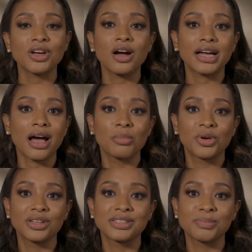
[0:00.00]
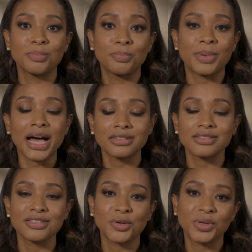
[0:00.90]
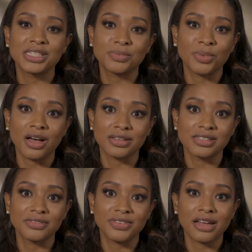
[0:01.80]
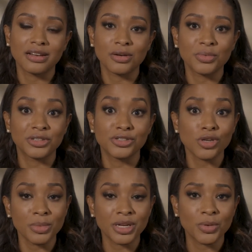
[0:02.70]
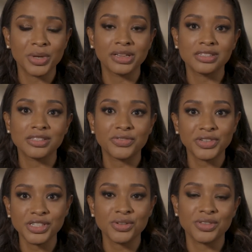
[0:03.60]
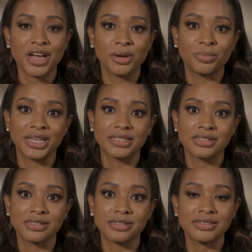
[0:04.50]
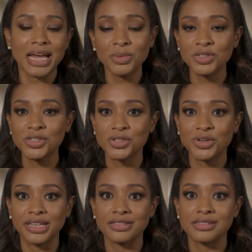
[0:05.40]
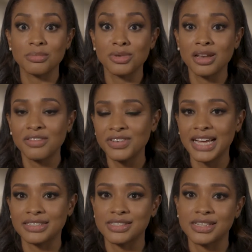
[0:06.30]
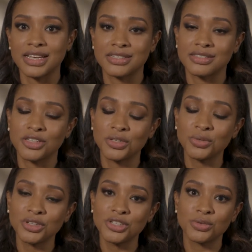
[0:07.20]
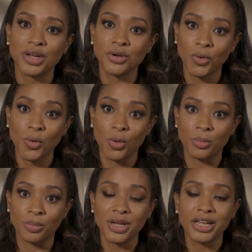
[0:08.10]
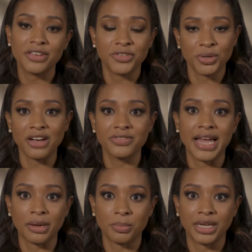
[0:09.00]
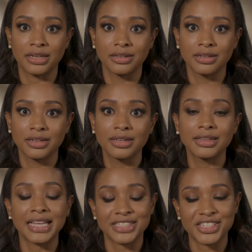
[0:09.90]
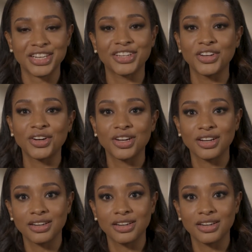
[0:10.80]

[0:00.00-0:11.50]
our cameras back to the Queen's Park Savannah with Dominic Wilkes, physiotherapist, to demonstrate some lovely exercises that you can do at home if you have neck pain. Let's take a look.